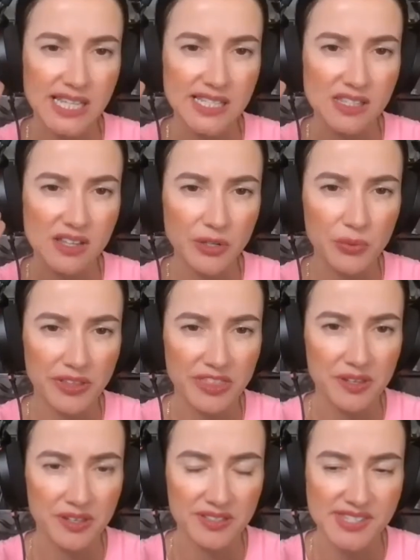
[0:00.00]
it's like we're at
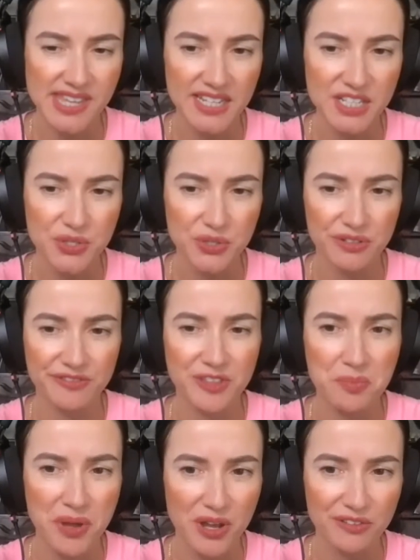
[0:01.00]
the center of the
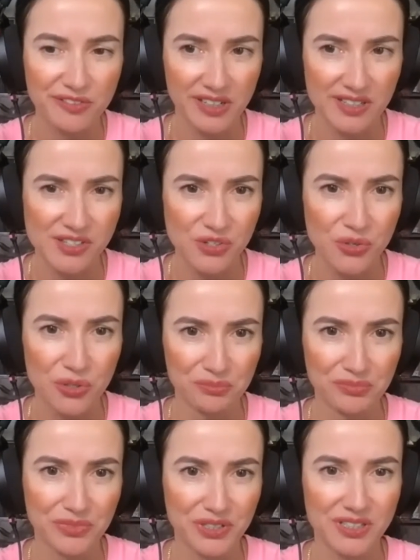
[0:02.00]
perfect
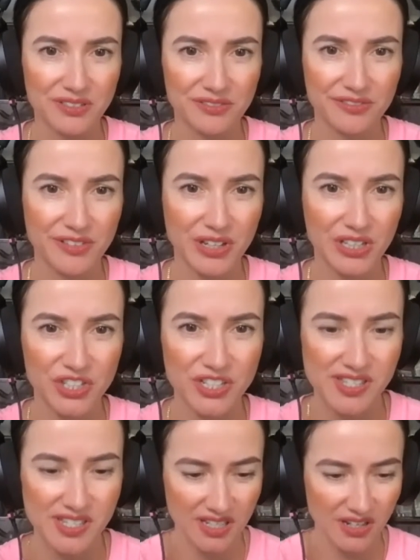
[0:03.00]
storm of
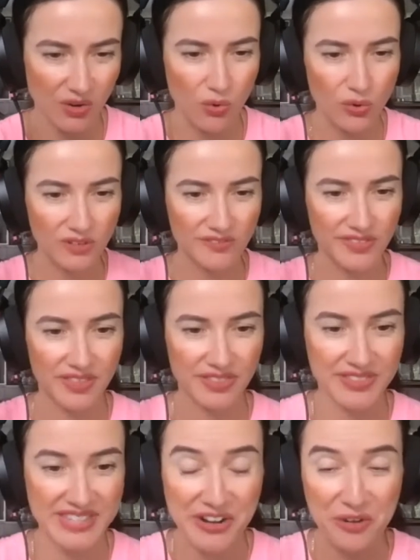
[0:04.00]
just all of the
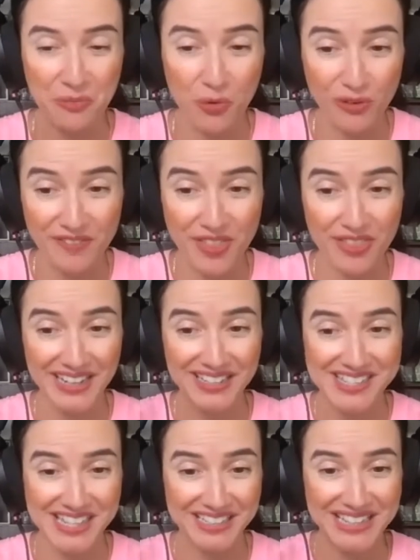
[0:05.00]
terrible, all of the
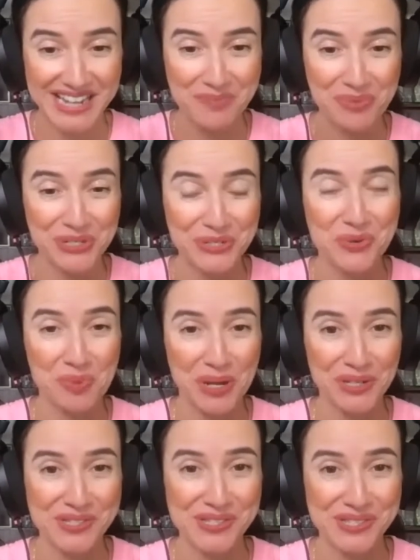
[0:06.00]
things that could happen to a
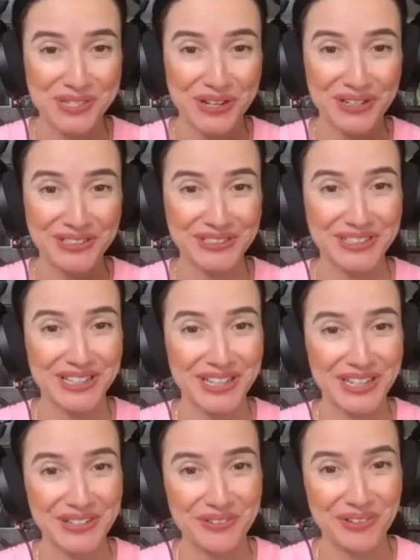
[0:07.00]
person's gut, like,
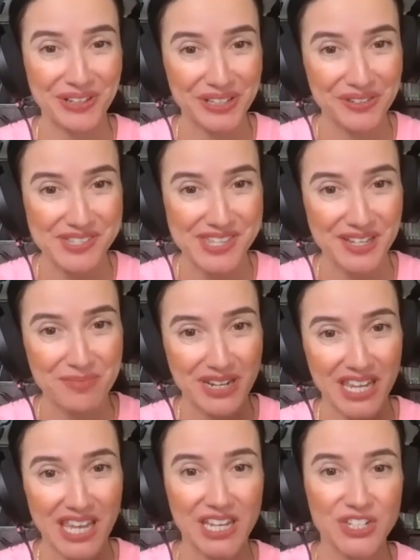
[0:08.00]
you know, like you said,
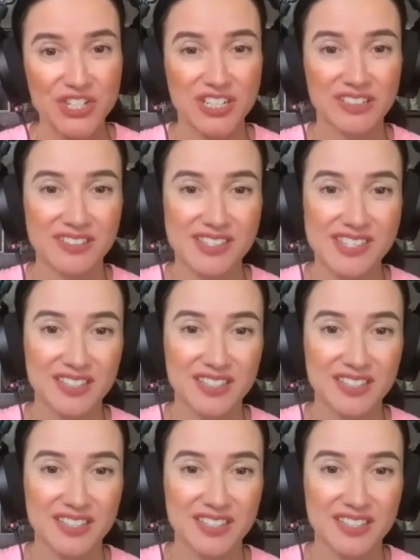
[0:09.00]
medications